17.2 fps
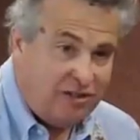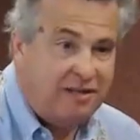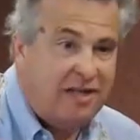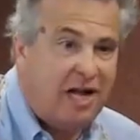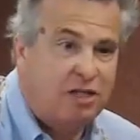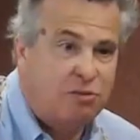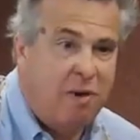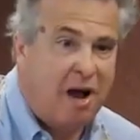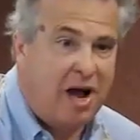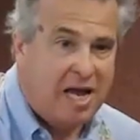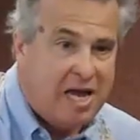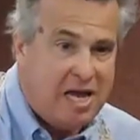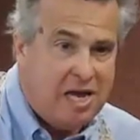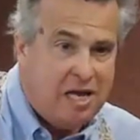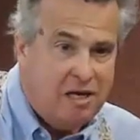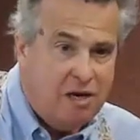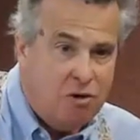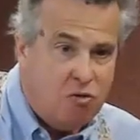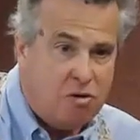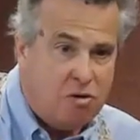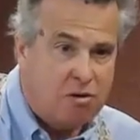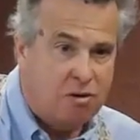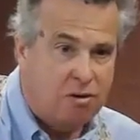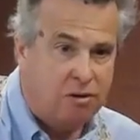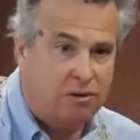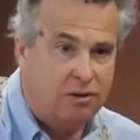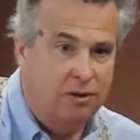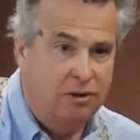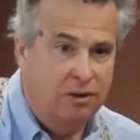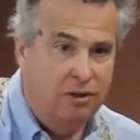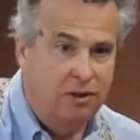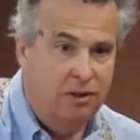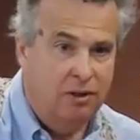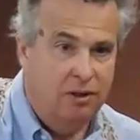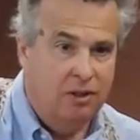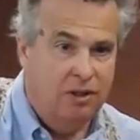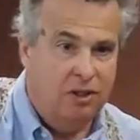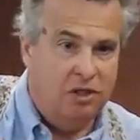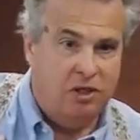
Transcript: that's my hand at work. You